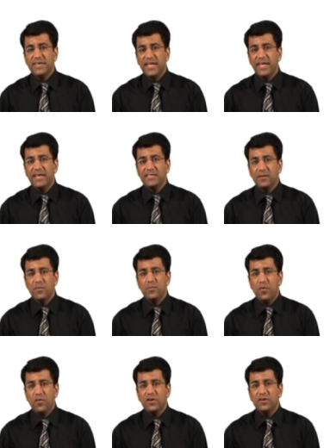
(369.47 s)
take some
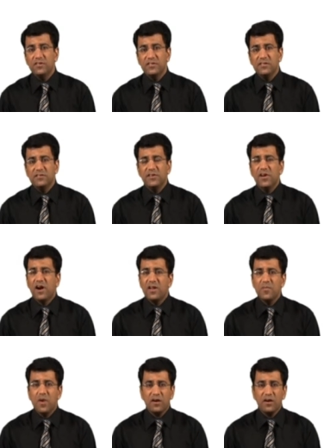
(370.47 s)
important decisions
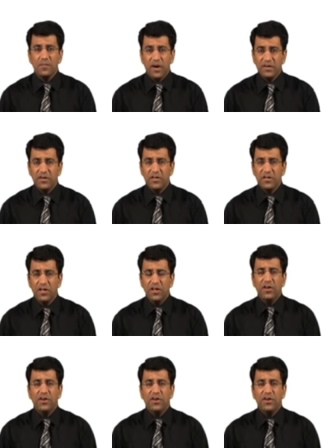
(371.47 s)
regarding marketing,